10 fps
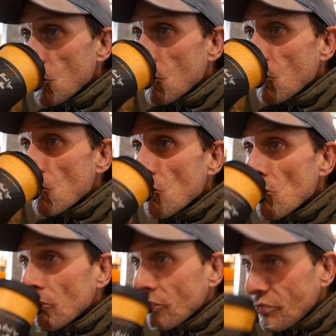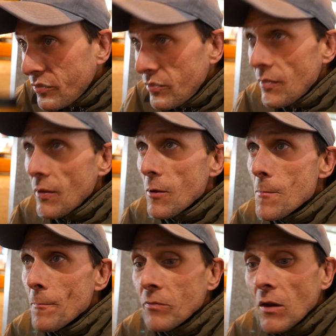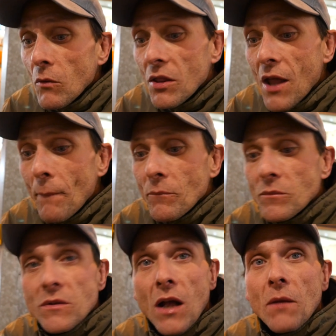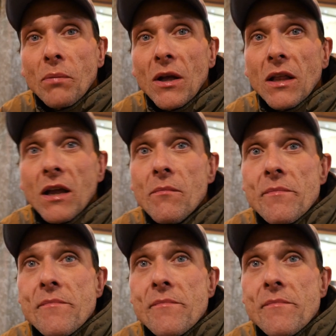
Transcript: It's not safe out here. Well, not not completely.